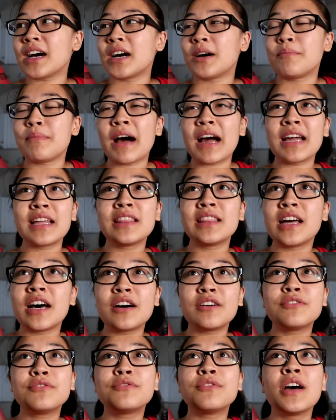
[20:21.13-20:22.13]
I
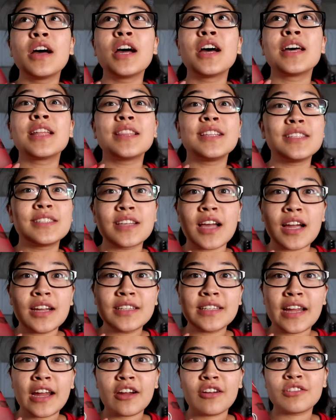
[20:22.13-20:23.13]
love the
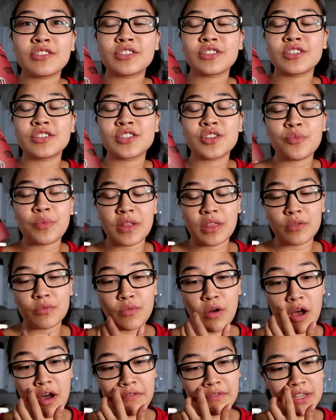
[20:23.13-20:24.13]
side characters with
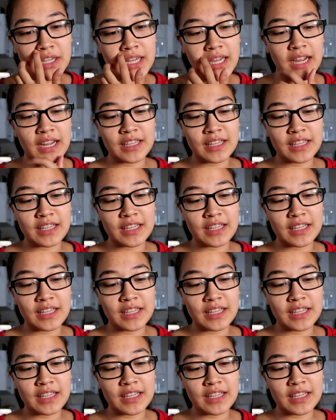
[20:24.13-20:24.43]
Robbie.